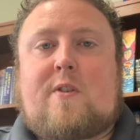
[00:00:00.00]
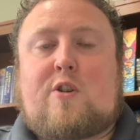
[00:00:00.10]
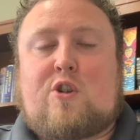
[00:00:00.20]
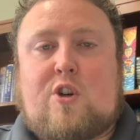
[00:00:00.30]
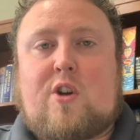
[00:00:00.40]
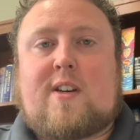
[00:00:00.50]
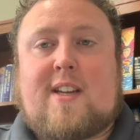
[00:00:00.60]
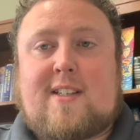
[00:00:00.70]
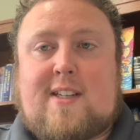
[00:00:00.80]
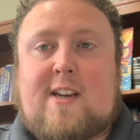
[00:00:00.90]
should
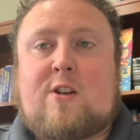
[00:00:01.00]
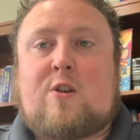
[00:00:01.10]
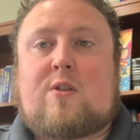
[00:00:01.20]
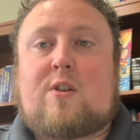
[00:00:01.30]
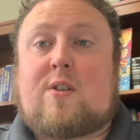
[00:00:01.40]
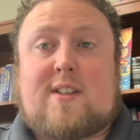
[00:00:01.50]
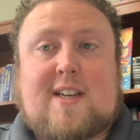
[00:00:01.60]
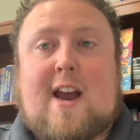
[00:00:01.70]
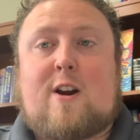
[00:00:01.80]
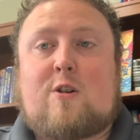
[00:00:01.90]
continue to
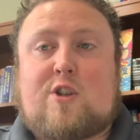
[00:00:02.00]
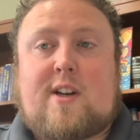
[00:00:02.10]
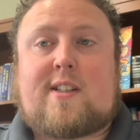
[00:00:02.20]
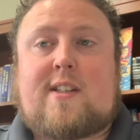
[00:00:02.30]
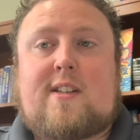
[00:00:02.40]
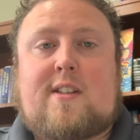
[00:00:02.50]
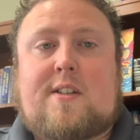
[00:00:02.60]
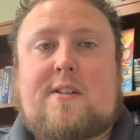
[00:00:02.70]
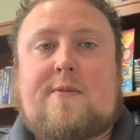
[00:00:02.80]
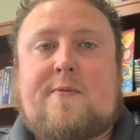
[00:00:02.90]
desire
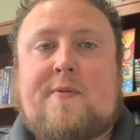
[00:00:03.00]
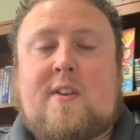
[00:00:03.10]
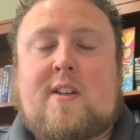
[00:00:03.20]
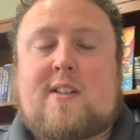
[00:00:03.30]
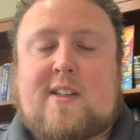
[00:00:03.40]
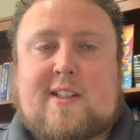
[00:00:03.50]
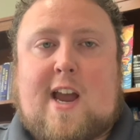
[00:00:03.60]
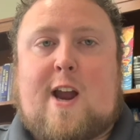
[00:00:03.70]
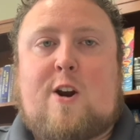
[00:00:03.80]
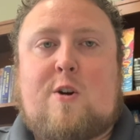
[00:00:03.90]
justice,
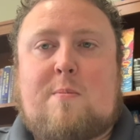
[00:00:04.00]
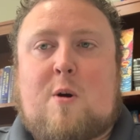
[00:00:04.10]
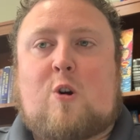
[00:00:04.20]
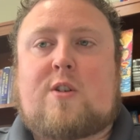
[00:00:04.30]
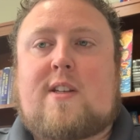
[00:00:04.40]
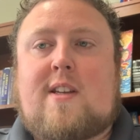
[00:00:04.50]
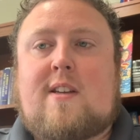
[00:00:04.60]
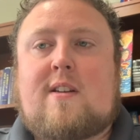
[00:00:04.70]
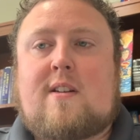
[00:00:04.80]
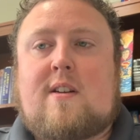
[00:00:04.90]
desire mercy,